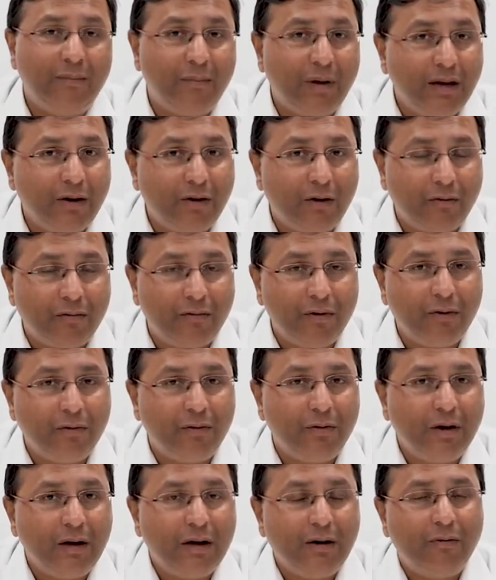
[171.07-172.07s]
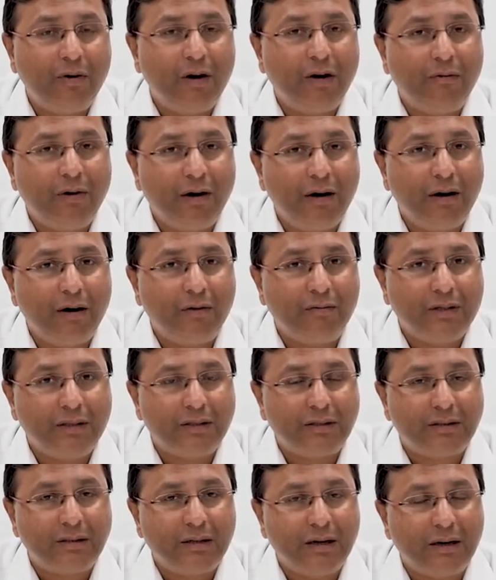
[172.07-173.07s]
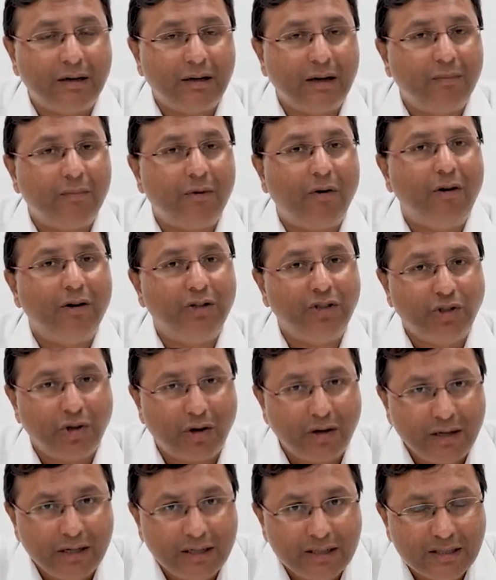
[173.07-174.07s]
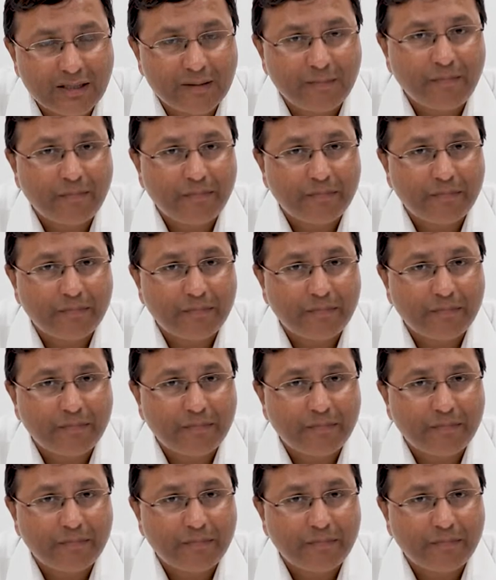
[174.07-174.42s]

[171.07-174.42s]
Many of you would have heard of this term called jaundice.